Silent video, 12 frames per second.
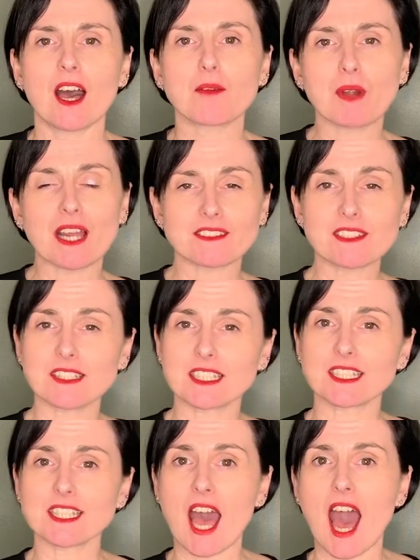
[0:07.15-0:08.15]
I've practiced
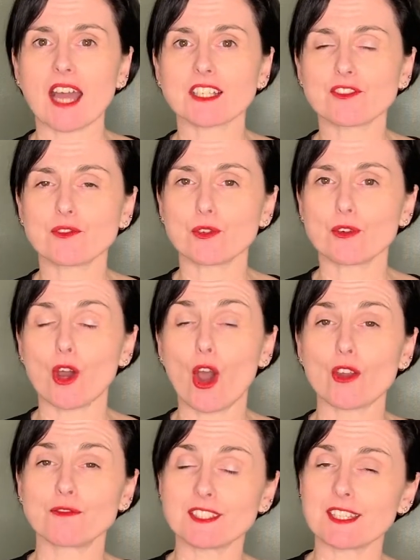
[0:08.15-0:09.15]
in tax for
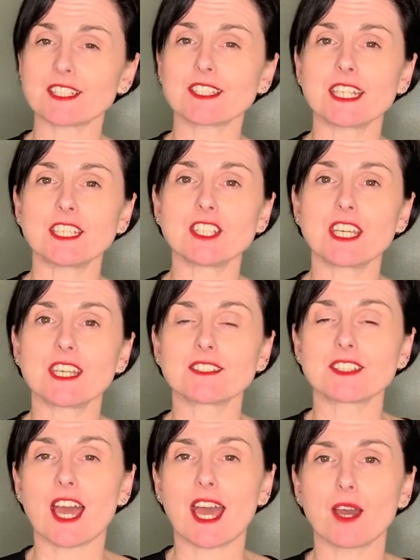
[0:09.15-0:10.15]
over 16 years
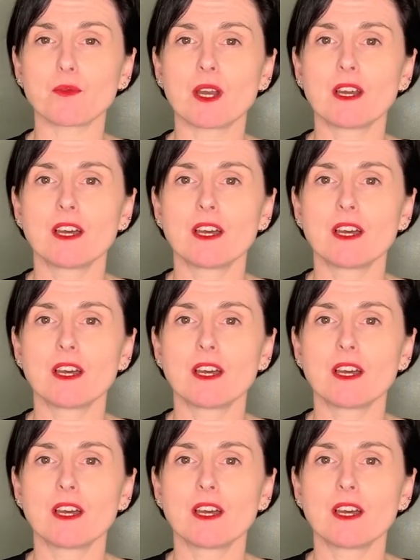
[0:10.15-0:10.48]
now,